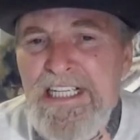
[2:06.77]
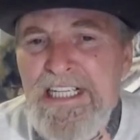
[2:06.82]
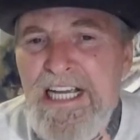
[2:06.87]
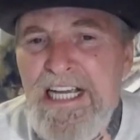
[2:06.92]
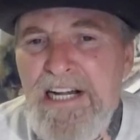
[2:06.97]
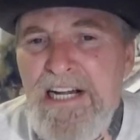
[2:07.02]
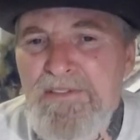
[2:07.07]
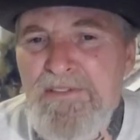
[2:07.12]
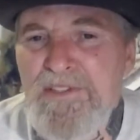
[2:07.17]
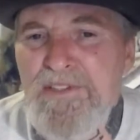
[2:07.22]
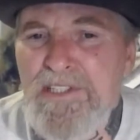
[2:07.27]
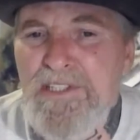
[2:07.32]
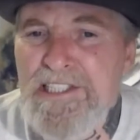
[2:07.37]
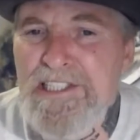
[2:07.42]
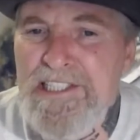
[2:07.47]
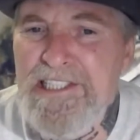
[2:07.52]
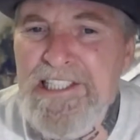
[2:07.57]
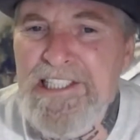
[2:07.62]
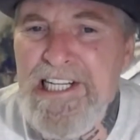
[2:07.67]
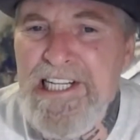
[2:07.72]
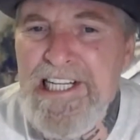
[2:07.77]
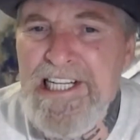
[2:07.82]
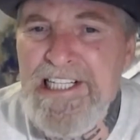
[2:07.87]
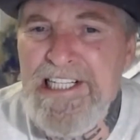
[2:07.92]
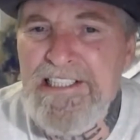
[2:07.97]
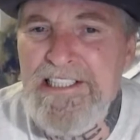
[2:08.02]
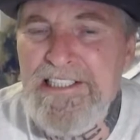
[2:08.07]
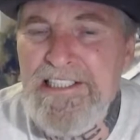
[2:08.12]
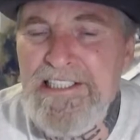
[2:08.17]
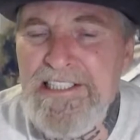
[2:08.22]
I really
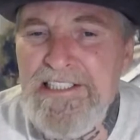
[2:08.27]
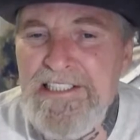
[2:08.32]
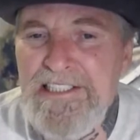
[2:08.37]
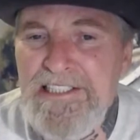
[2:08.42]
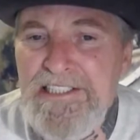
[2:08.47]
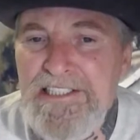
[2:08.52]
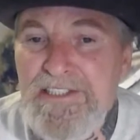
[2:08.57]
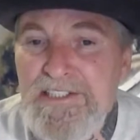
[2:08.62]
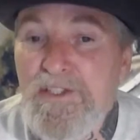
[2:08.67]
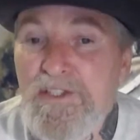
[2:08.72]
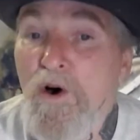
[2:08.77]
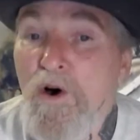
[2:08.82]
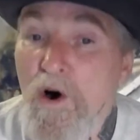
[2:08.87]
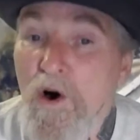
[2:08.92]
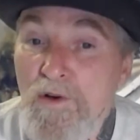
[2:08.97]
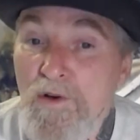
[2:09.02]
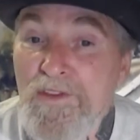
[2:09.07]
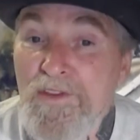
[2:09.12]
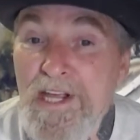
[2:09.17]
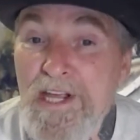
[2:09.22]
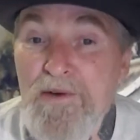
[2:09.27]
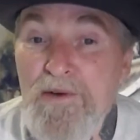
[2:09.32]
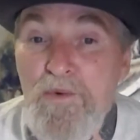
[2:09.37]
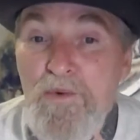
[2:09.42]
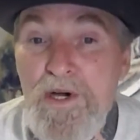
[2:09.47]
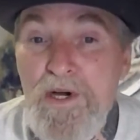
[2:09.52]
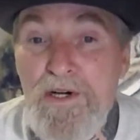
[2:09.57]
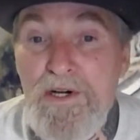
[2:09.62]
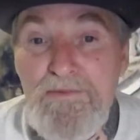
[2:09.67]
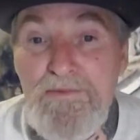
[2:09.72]
can't talk that
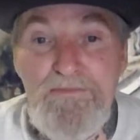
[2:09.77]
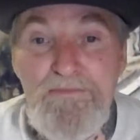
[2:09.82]
well.